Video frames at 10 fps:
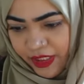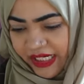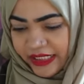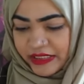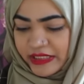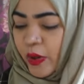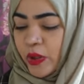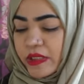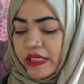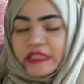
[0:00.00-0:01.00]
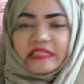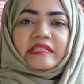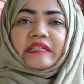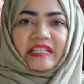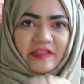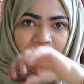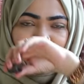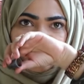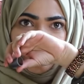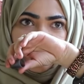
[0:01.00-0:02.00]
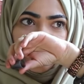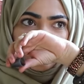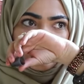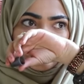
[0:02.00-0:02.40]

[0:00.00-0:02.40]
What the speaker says: It instantly smells like that,